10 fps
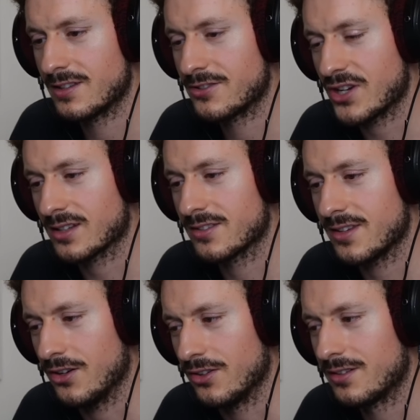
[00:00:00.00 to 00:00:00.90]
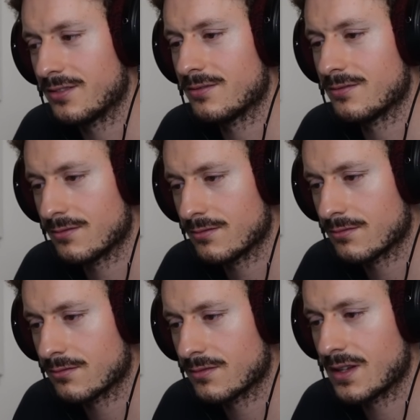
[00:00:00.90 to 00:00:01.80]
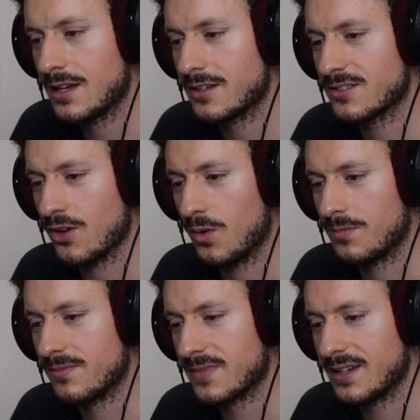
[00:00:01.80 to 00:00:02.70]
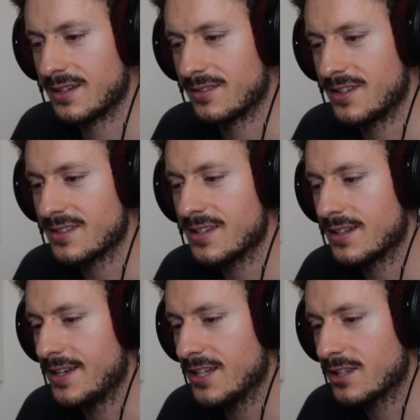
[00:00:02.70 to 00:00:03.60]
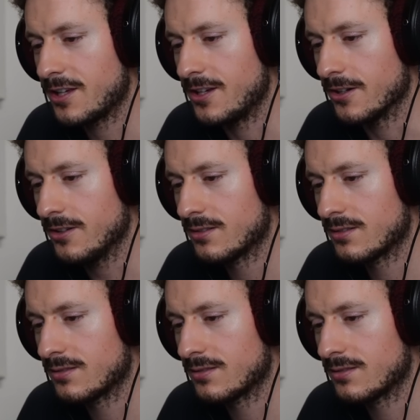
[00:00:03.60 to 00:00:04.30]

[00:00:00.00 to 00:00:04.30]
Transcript: check this out. So this little hit here